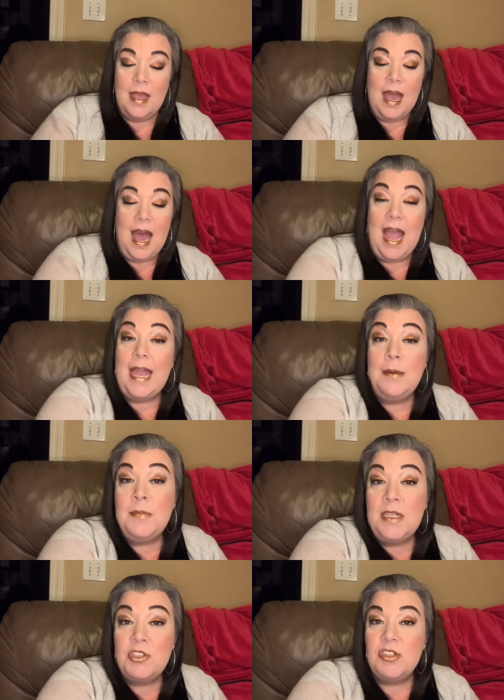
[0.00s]
I
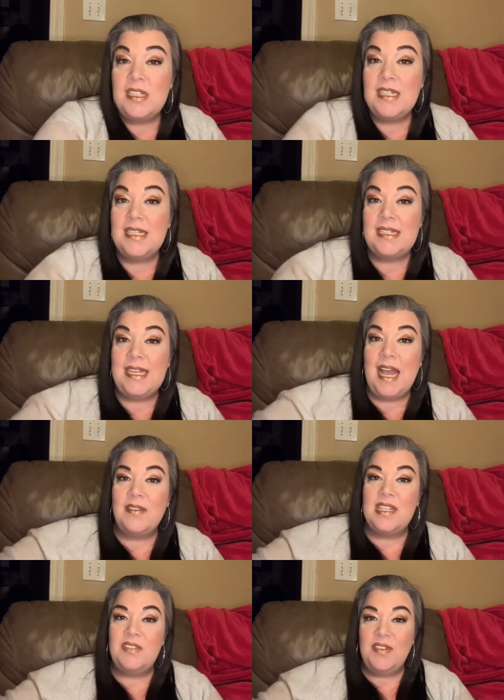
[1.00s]
am interested to see how
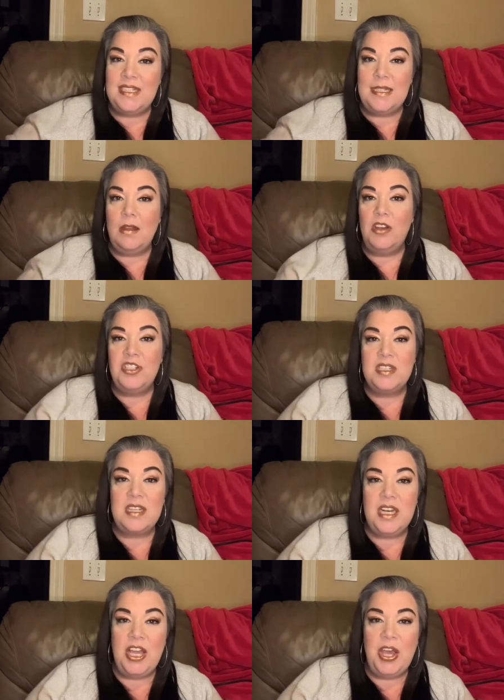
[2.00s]
the Fenty launch is
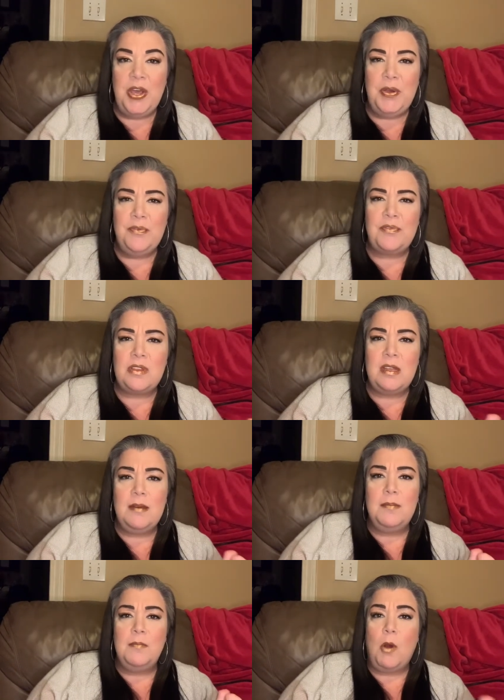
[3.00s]
going to go for
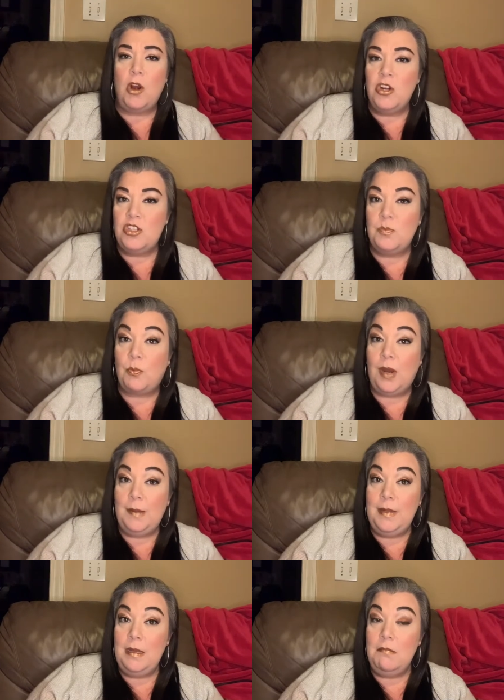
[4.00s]
the March
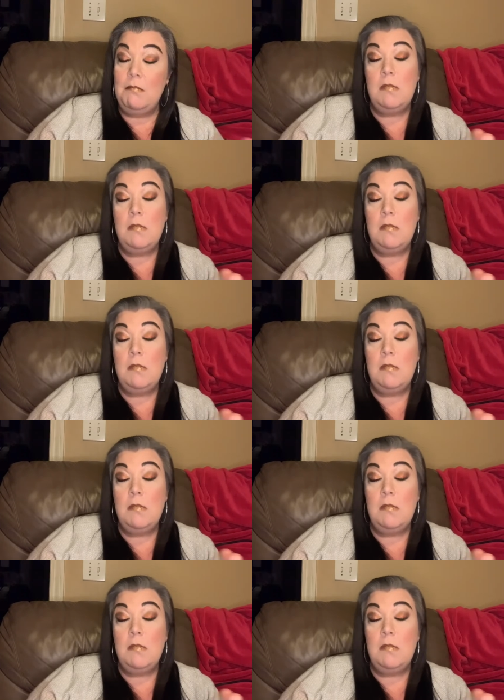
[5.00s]
premium.